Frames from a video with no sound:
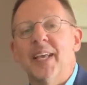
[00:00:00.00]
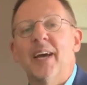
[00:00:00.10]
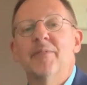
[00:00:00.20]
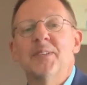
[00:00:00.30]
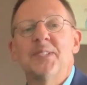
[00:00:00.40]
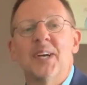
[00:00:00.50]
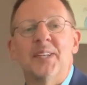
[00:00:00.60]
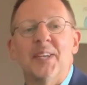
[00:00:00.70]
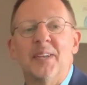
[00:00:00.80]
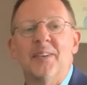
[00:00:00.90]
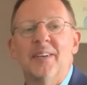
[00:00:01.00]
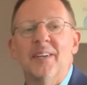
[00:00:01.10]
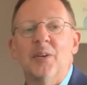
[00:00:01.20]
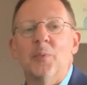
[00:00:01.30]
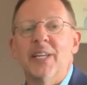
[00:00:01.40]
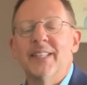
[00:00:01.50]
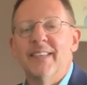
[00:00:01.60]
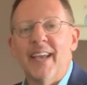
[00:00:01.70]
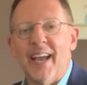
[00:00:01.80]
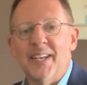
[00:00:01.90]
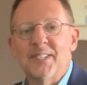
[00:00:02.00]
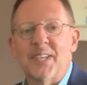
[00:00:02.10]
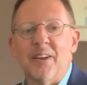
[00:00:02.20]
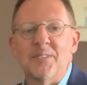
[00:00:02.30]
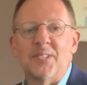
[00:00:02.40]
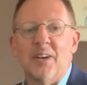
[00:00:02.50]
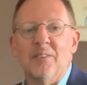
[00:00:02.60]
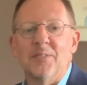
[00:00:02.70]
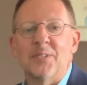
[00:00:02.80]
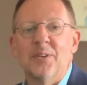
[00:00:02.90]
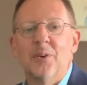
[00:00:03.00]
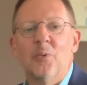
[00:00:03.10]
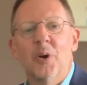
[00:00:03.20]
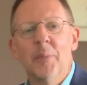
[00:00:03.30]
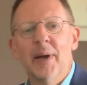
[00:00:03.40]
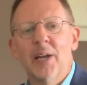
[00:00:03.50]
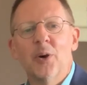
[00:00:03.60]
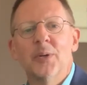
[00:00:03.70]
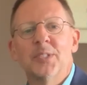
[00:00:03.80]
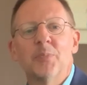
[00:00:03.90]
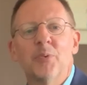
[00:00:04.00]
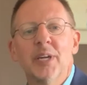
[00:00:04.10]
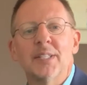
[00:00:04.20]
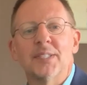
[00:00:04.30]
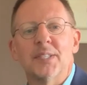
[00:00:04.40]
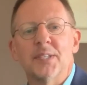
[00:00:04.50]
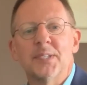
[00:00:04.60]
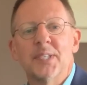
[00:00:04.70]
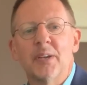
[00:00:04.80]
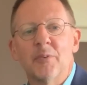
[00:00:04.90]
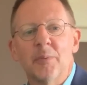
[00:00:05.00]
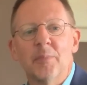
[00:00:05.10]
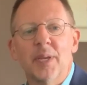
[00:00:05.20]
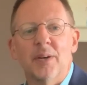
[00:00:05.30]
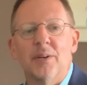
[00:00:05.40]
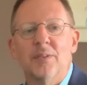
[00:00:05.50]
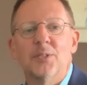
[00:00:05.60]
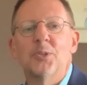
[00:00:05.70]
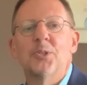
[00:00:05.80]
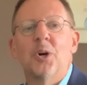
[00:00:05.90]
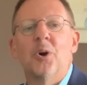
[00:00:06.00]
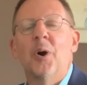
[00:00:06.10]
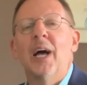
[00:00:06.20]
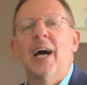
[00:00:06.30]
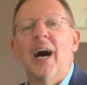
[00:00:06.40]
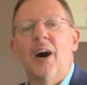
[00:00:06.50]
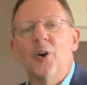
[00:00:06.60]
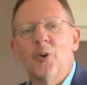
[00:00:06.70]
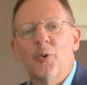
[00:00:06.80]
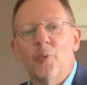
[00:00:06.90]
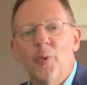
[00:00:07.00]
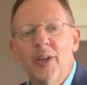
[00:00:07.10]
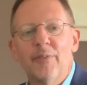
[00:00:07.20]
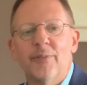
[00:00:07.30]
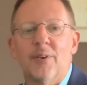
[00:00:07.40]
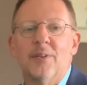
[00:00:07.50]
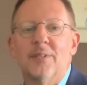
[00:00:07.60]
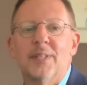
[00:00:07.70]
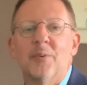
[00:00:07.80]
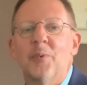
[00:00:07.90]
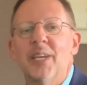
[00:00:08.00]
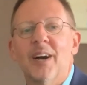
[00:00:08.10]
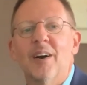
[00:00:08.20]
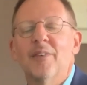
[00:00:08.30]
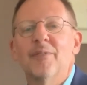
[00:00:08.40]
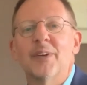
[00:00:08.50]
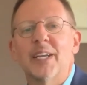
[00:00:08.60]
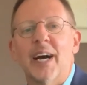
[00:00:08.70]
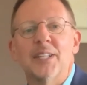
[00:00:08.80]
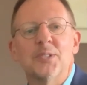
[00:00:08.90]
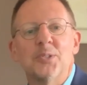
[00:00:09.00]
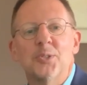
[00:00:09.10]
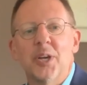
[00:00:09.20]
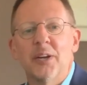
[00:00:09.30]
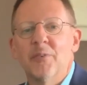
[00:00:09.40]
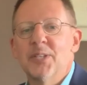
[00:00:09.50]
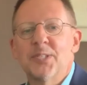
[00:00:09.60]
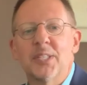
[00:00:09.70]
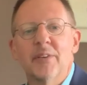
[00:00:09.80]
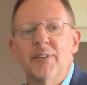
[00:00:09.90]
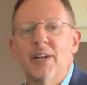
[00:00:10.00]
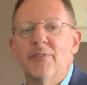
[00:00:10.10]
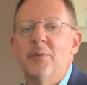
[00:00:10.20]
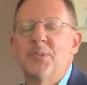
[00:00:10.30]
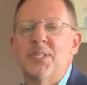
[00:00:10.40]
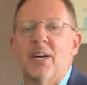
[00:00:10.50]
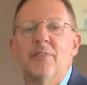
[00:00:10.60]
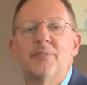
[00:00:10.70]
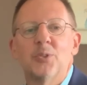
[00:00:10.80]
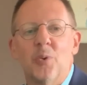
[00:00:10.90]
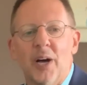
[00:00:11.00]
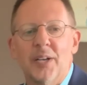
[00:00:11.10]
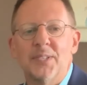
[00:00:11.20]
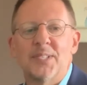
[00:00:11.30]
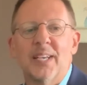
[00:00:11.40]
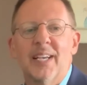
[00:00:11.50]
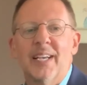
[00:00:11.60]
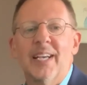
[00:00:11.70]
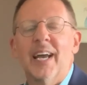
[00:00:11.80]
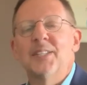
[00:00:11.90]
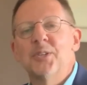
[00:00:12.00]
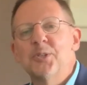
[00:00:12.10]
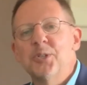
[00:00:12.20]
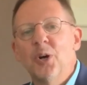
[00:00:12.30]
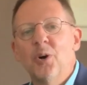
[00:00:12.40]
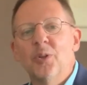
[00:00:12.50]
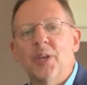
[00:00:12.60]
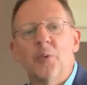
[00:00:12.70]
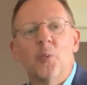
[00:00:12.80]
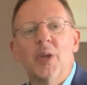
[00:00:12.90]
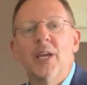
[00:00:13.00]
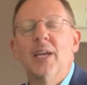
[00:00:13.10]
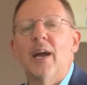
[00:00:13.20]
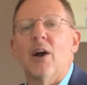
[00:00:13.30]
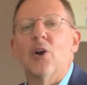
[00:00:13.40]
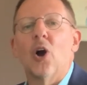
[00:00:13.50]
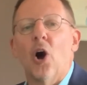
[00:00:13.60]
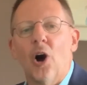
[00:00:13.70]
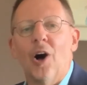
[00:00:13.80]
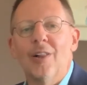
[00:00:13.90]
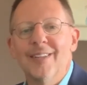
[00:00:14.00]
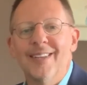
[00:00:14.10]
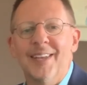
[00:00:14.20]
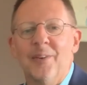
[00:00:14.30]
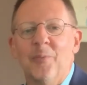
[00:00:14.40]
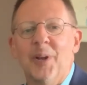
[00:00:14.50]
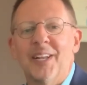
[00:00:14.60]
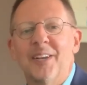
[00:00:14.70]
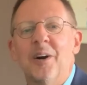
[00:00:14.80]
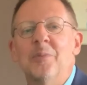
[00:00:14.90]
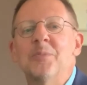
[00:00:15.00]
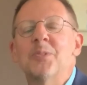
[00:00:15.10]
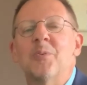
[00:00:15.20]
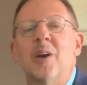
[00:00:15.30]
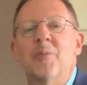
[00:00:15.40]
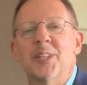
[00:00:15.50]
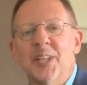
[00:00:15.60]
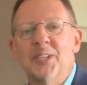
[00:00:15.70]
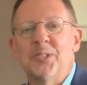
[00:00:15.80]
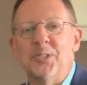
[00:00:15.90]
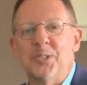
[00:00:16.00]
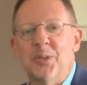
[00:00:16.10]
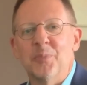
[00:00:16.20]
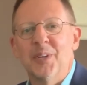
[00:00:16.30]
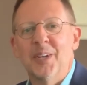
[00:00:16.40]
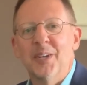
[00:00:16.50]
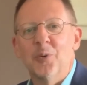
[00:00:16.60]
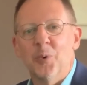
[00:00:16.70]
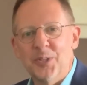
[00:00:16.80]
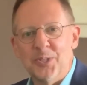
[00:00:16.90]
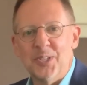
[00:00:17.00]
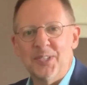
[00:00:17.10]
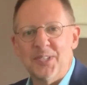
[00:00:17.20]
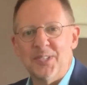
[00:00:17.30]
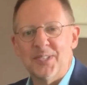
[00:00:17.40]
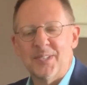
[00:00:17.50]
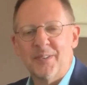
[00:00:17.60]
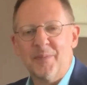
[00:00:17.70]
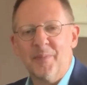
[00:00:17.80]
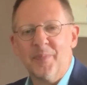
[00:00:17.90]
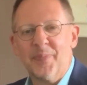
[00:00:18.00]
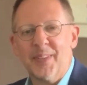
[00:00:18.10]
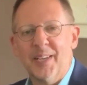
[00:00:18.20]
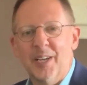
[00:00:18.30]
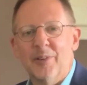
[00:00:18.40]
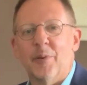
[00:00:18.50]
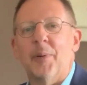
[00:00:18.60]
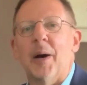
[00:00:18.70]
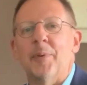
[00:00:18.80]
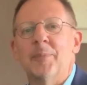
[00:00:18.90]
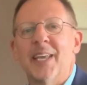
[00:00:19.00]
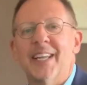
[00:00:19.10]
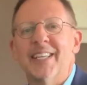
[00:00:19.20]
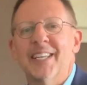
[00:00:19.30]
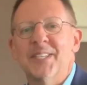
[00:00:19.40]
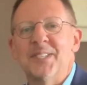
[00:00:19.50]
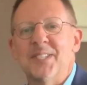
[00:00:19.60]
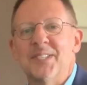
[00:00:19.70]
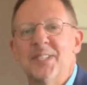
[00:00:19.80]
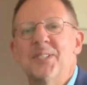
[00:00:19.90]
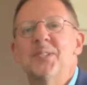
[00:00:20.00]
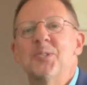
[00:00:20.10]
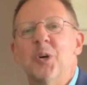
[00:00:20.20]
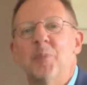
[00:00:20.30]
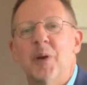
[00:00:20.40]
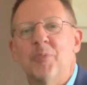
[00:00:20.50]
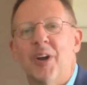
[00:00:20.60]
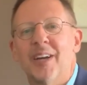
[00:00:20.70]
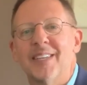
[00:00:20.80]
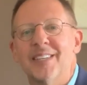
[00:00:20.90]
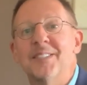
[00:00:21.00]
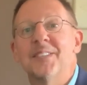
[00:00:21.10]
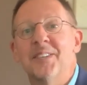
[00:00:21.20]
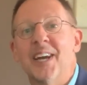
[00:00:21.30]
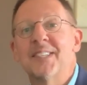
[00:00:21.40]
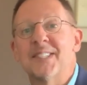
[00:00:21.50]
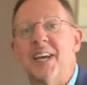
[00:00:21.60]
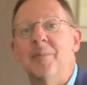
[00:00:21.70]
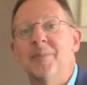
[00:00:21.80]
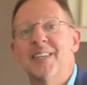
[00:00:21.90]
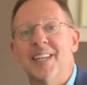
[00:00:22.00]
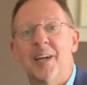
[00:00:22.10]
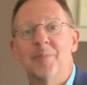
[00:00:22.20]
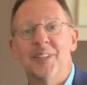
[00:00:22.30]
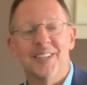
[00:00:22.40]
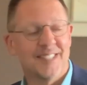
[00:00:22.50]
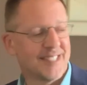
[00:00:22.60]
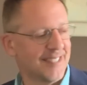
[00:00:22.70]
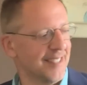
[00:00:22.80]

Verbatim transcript: Every Sunday, we need to ask ourselves, what am I going to bring to this sacred meal to show how grateful that we are for God's generous giving of himself to us and to show that we are all in when it comes to our relationship with Jesus. For Pop-Up Catechesis, this is Joe Paprocki. Until next time, God bless.